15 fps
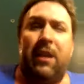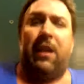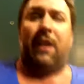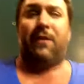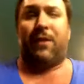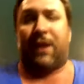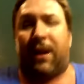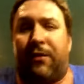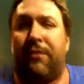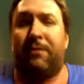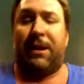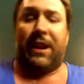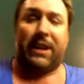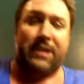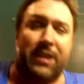if the
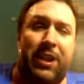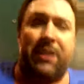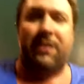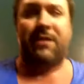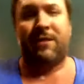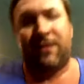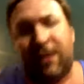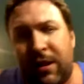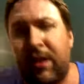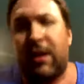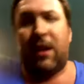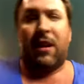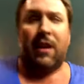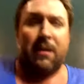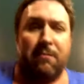government gets
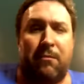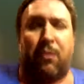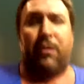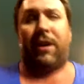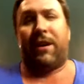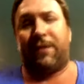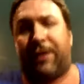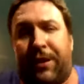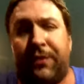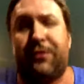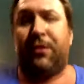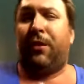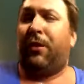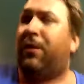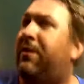more out of
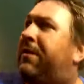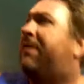control.